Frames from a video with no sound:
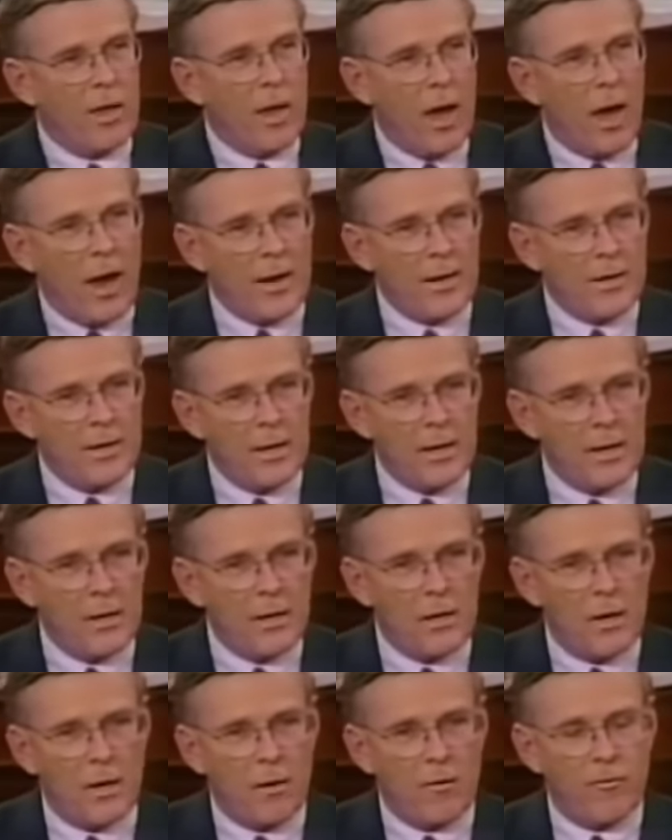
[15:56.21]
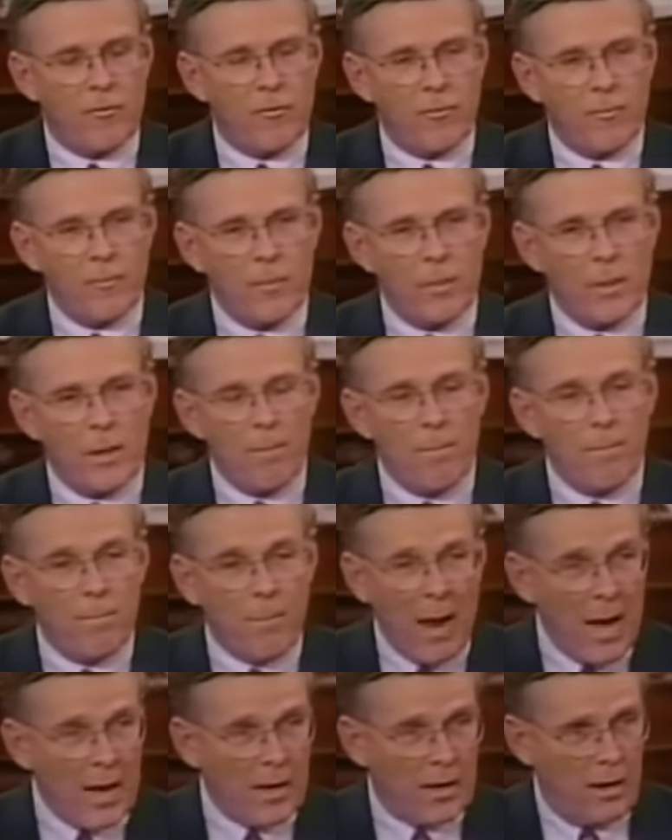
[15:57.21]
Now, in case you were wondering,
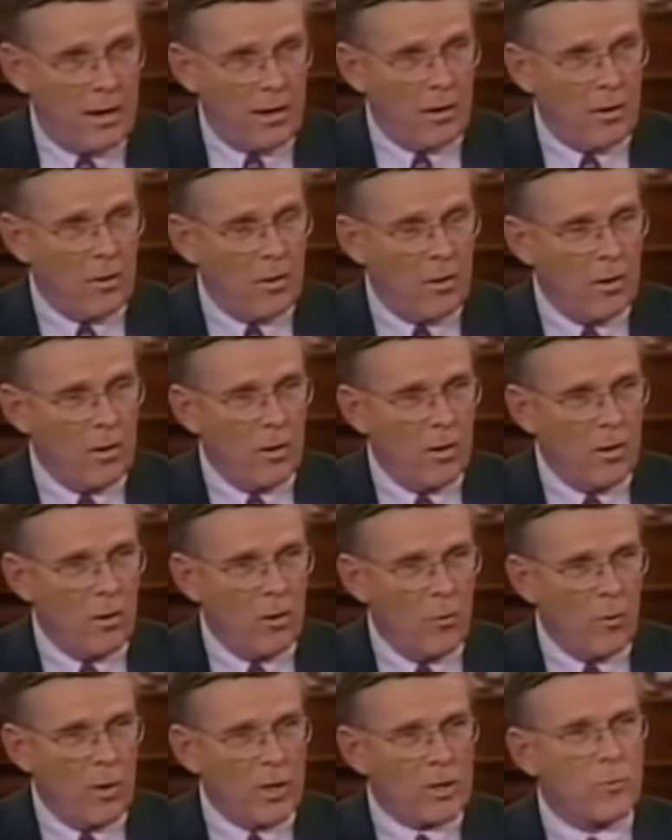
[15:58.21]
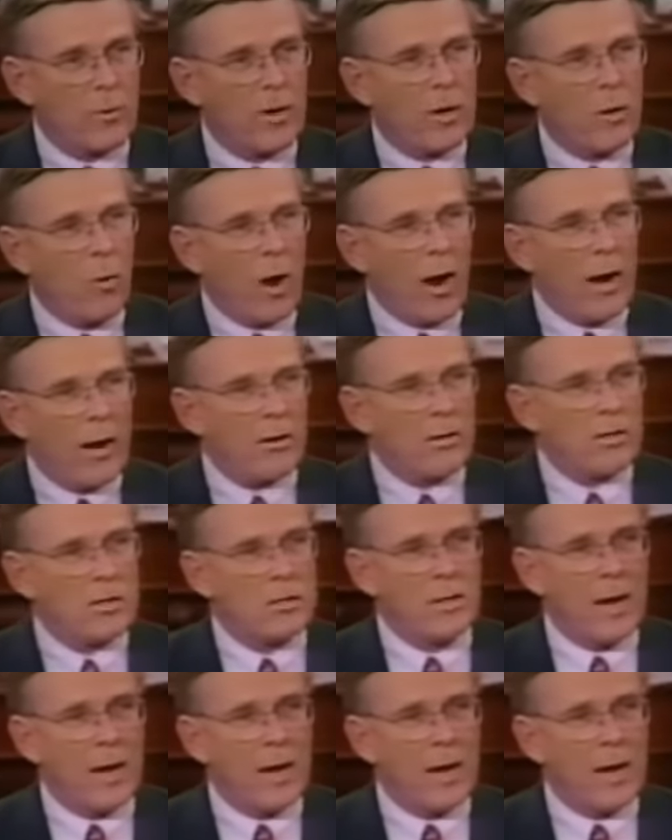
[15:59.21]
Glass-Steagall was repealed decades ago,